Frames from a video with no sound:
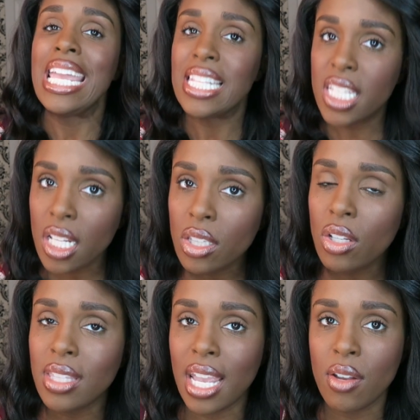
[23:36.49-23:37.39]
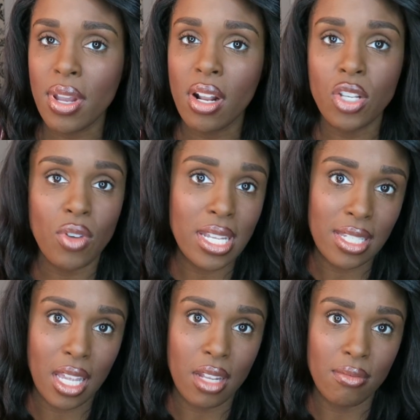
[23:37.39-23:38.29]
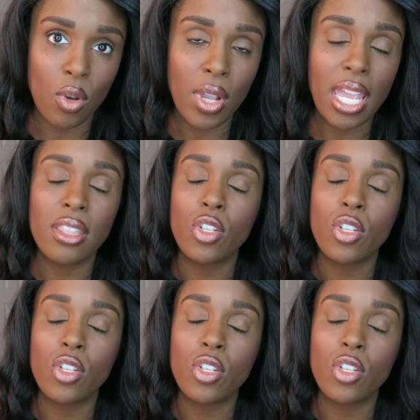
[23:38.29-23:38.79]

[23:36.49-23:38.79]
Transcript: it didn't look that great on dry skin, okay?